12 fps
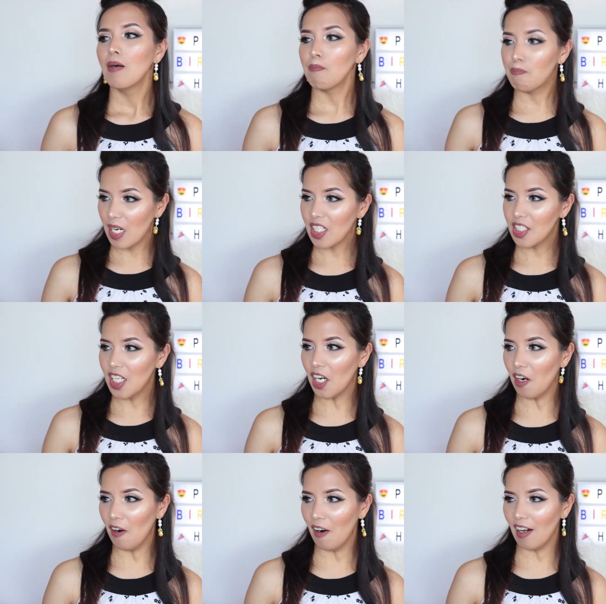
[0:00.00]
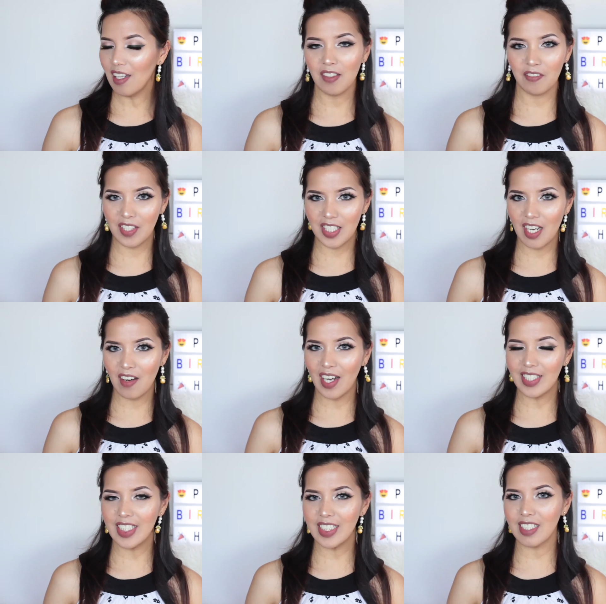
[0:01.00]
birthday haul video,
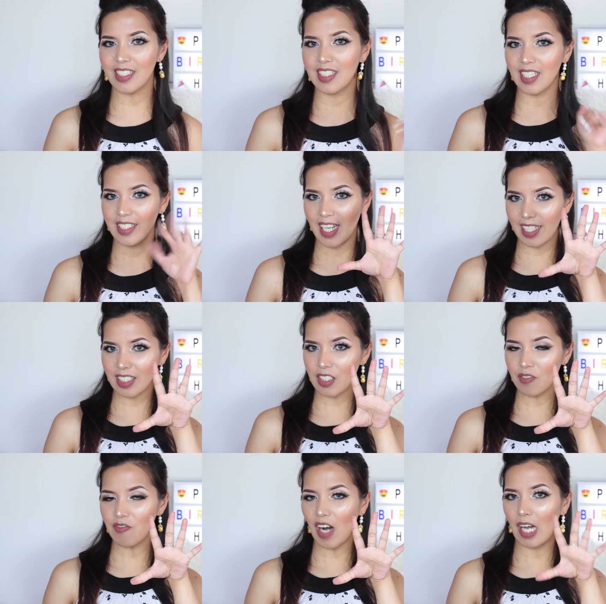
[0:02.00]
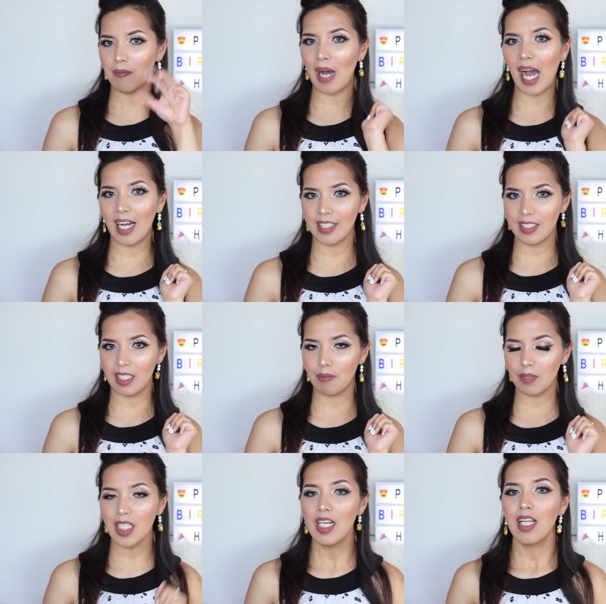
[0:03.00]
and this is the next 5
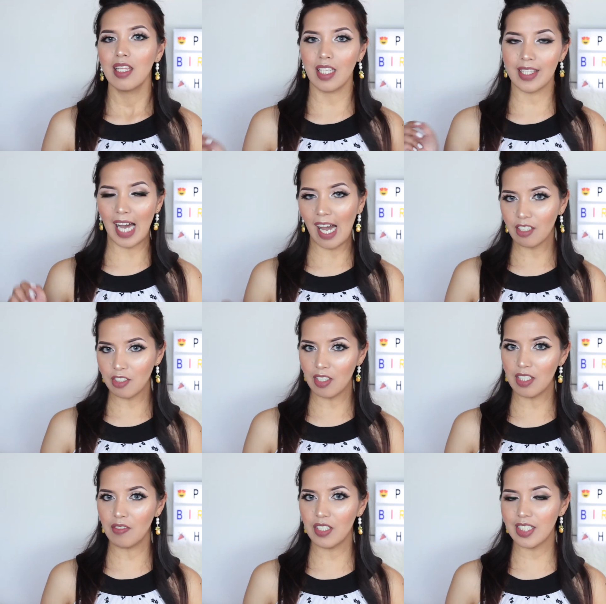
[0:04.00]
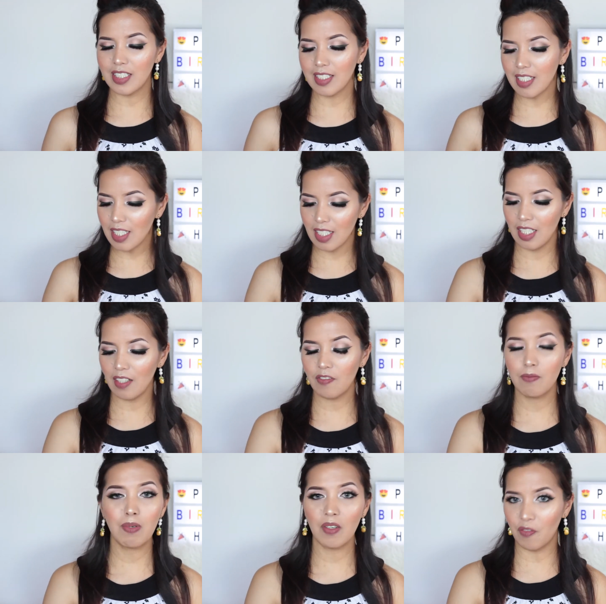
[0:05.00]
items that I actually
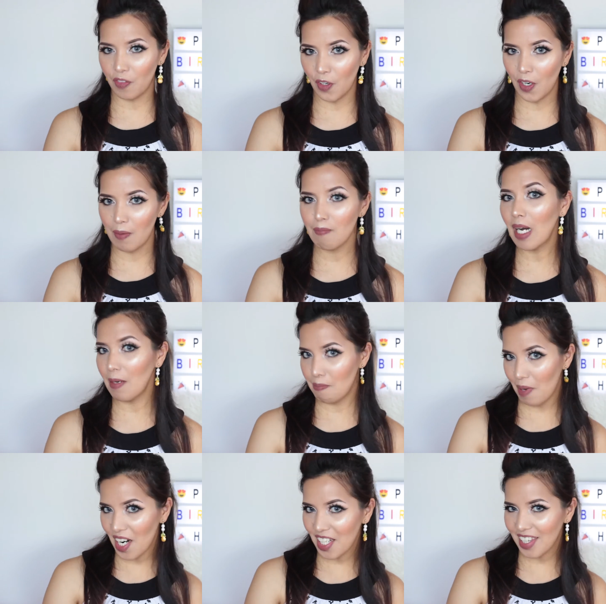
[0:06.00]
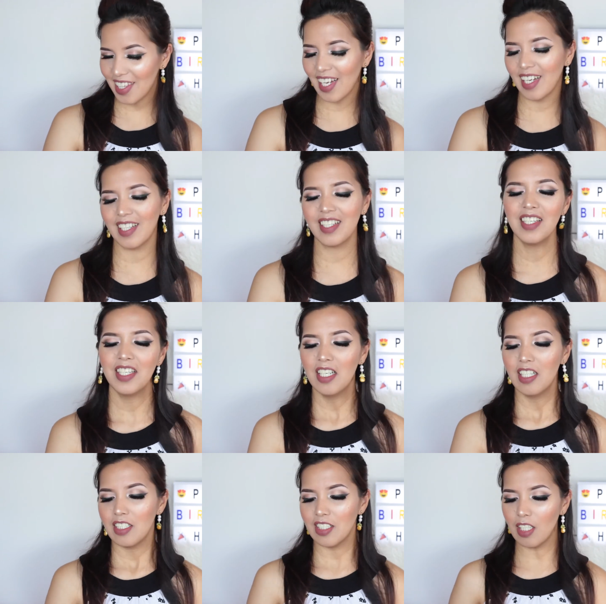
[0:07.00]
received before my birthday.
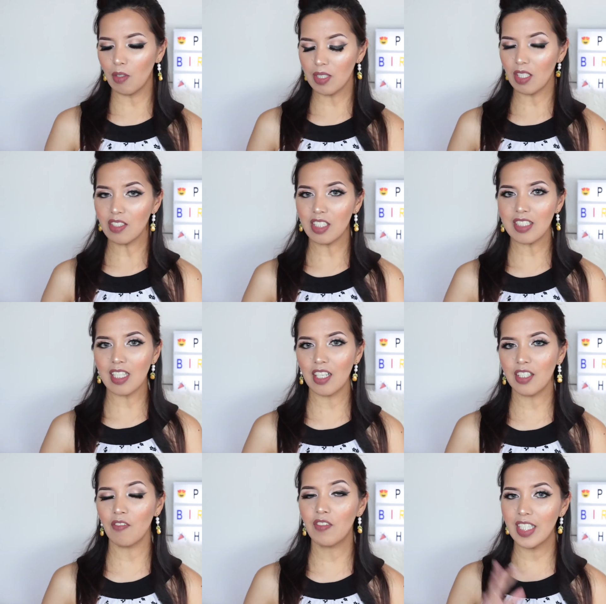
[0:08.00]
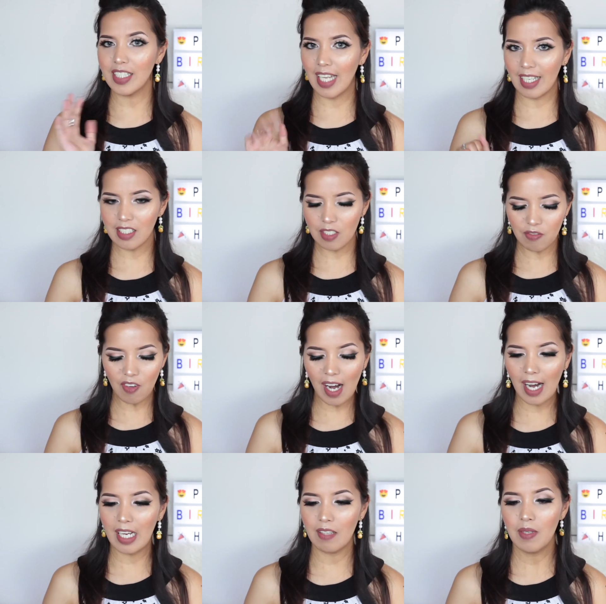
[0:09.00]
So we're going to start off with the next
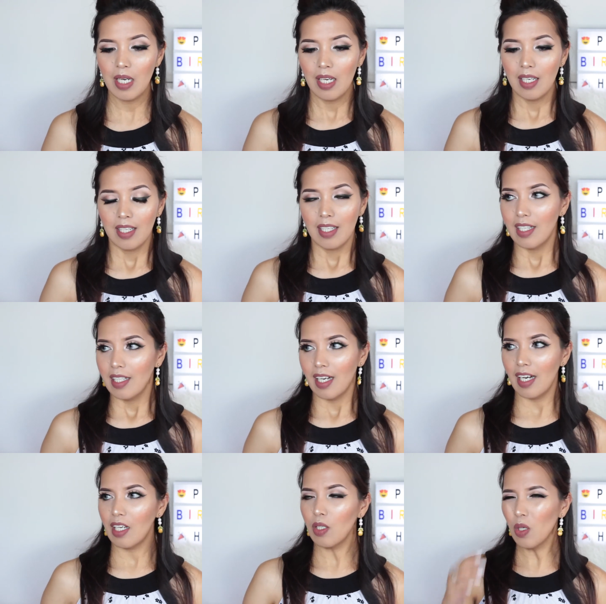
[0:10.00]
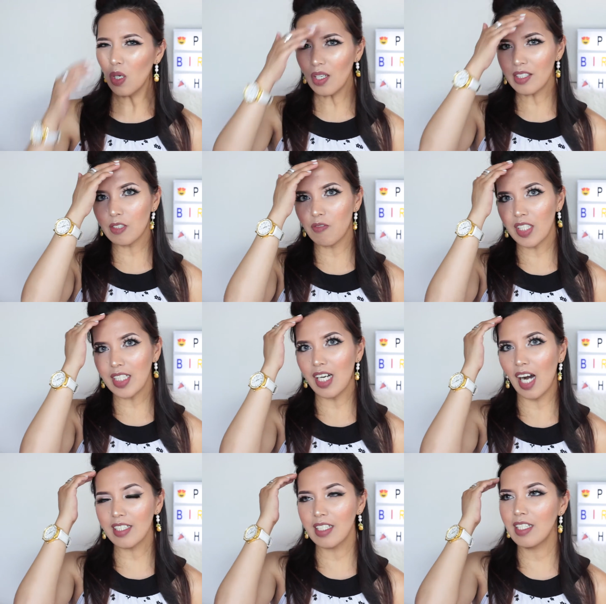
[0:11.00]
5, and whoo, it's freaking
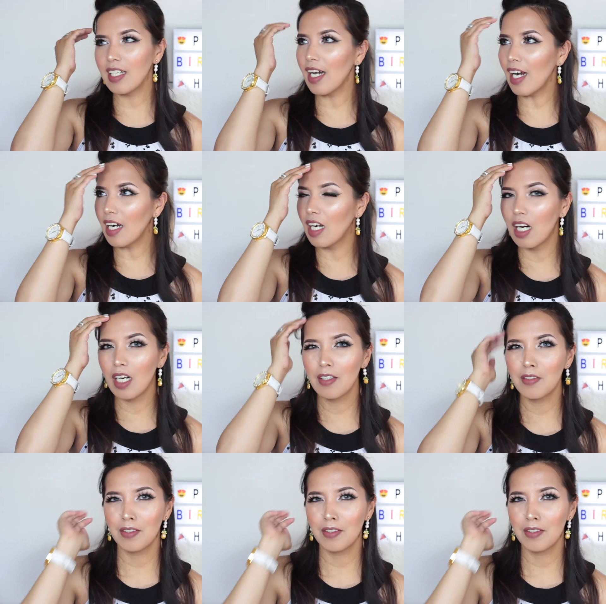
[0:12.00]
hot in here.